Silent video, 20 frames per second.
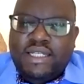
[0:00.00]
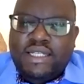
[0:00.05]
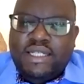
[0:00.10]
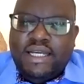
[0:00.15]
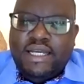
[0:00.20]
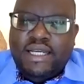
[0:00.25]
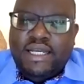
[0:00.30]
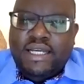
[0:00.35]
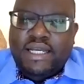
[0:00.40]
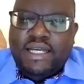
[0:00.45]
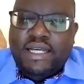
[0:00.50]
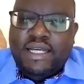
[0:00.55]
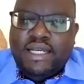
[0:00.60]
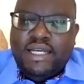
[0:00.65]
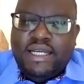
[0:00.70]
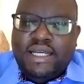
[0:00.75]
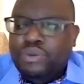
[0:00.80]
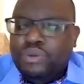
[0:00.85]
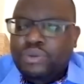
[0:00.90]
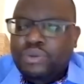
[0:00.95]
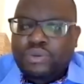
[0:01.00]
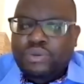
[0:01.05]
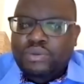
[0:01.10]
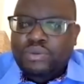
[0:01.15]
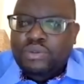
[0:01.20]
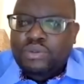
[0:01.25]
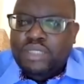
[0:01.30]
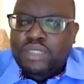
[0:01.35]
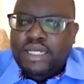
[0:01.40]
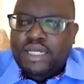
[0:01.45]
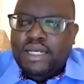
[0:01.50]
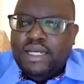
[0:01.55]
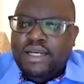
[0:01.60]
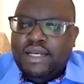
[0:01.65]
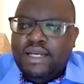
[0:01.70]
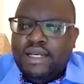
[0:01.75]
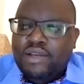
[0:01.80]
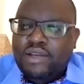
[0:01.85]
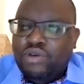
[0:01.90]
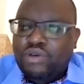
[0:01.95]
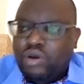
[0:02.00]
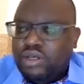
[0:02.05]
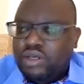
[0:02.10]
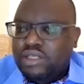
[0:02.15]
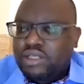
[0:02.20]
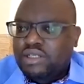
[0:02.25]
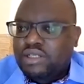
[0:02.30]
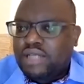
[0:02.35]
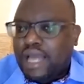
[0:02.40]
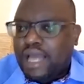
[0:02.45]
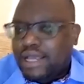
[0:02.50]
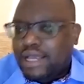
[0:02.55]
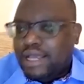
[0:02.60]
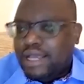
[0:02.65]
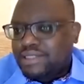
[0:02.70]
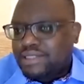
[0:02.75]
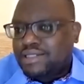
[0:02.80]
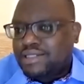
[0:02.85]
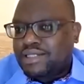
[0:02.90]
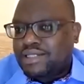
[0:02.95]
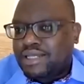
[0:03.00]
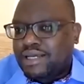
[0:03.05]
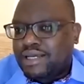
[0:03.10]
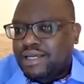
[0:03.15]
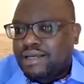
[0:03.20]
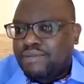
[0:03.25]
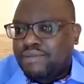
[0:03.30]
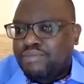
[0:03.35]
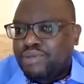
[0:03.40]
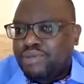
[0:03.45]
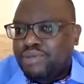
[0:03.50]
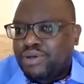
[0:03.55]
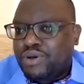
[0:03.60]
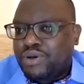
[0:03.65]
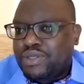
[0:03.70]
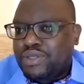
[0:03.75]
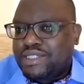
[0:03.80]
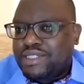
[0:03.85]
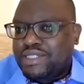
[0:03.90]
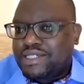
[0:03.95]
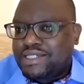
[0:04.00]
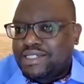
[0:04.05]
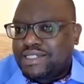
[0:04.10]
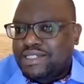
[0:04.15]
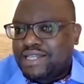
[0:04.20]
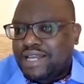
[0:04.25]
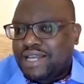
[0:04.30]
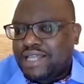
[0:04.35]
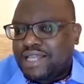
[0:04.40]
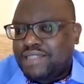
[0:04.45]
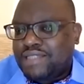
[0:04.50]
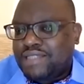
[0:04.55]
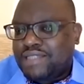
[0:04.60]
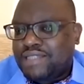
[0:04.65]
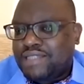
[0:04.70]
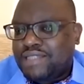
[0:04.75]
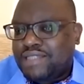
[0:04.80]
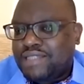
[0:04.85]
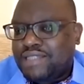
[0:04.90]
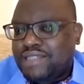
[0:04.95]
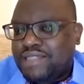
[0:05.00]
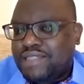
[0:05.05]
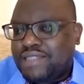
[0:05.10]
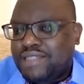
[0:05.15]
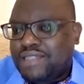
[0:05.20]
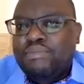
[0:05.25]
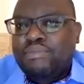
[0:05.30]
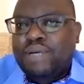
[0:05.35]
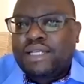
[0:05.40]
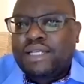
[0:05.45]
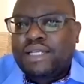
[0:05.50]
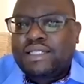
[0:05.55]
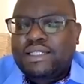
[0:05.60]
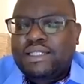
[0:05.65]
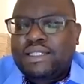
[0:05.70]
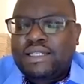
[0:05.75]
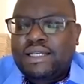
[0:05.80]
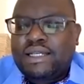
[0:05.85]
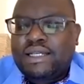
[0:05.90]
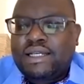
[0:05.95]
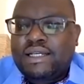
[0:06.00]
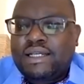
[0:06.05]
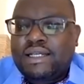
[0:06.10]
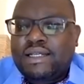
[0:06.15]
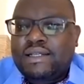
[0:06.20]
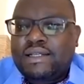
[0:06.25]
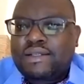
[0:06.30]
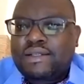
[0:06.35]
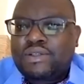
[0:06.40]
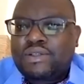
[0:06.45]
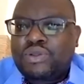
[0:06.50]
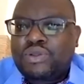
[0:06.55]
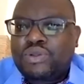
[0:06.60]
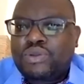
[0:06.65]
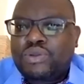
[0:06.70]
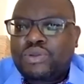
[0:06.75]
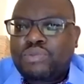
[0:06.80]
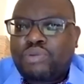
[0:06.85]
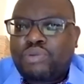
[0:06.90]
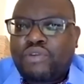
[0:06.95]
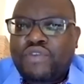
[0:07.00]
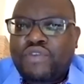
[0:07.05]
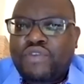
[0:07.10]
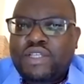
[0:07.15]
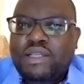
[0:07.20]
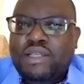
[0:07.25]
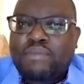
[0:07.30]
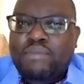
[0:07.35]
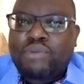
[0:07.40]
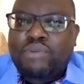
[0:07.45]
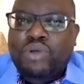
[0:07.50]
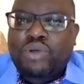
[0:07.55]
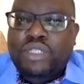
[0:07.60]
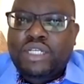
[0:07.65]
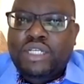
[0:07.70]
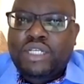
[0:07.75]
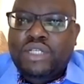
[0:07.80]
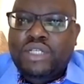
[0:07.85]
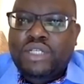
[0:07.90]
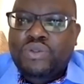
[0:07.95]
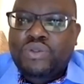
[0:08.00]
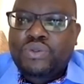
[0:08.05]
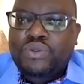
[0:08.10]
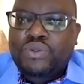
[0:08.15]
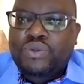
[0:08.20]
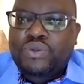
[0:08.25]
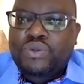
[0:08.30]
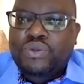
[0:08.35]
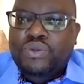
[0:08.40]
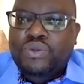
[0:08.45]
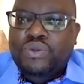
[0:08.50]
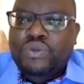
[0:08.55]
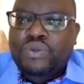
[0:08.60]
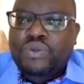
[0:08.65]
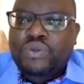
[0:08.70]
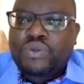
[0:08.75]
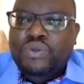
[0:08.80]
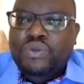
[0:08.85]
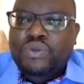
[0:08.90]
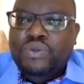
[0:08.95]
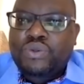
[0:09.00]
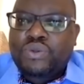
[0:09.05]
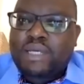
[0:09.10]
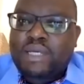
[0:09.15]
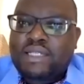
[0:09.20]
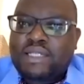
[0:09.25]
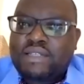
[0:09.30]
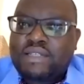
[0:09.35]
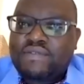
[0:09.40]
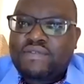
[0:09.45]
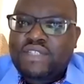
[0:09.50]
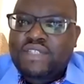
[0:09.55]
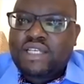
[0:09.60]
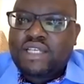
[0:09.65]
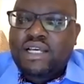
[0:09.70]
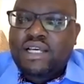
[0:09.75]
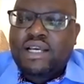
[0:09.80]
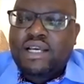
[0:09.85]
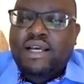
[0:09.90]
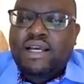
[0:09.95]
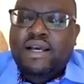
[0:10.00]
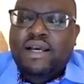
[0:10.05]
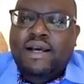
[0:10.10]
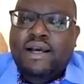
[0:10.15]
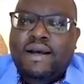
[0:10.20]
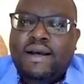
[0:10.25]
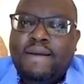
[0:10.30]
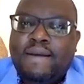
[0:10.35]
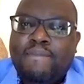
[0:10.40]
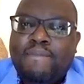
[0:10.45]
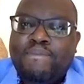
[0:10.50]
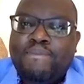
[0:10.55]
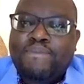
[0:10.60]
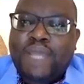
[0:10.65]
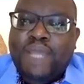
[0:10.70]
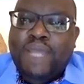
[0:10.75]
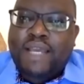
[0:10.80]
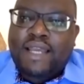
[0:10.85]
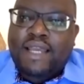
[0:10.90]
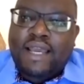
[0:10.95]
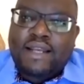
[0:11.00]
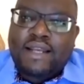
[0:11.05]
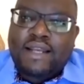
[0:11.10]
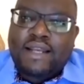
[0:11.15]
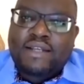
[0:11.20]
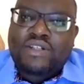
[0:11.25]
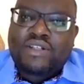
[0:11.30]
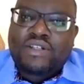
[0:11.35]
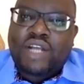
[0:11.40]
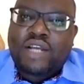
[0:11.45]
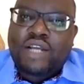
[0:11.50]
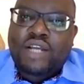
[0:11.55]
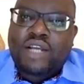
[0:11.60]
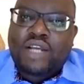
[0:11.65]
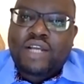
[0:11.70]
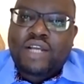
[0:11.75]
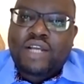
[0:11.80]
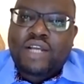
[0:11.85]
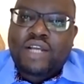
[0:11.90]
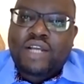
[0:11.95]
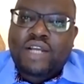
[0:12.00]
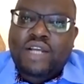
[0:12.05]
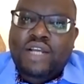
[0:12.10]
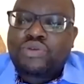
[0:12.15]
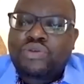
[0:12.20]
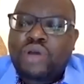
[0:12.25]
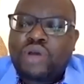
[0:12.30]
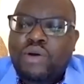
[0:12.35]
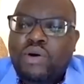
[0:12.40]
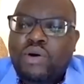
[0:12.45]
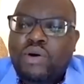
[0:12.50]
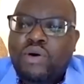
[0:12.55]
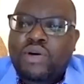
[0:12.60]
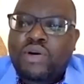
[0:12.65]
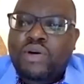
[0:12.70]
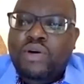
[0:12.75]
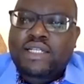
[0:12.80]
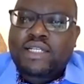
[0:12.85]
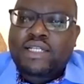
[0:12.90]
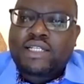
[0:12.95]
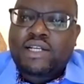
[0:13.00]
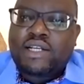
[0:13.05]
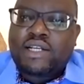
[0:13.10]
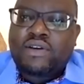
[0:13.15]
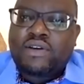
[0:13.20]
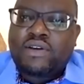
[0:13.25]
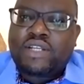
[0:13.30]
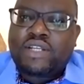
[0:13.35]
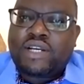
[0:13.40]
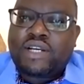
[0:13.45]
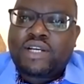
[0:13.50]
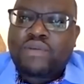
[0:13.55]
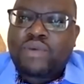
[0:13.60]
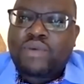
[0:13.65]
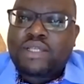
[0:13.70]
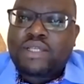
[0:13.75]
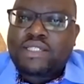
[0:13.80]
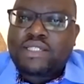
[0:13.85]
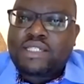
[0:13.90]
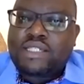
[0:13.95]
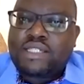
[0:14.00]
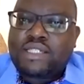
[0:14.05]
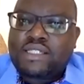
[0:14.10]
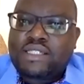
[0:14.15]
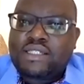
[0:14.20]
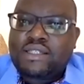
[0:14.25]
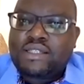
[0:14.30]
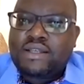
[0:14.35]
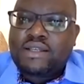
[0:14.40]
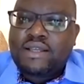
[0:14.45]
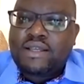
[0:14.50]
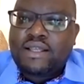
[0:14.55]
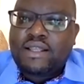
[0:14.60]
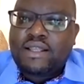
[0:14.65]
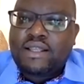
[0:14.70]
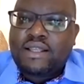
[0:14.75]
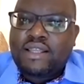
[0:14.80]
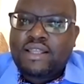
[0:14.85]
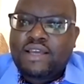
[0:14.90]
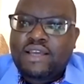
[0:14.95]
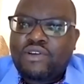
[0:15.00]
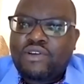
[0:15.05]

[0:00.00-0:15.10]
turn to, certainly not last, because she's the last speaker, but to Professor Mbote to also give us her perspectives, again, trying to focus back to our original three questions. Thank you,